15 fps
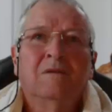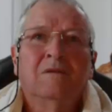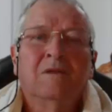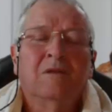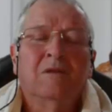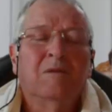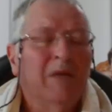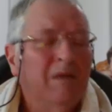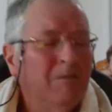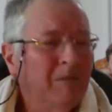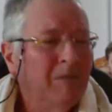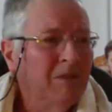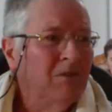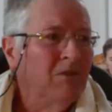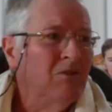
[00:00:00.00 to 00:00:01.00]
So the main
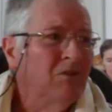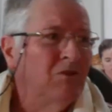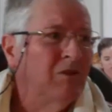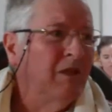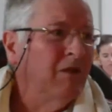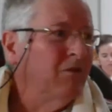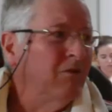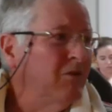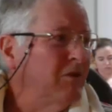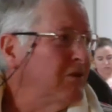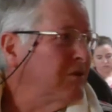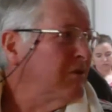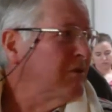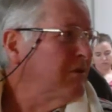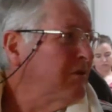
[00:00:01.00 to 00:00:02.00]
message there
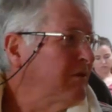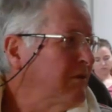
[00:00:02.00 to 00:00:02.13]
is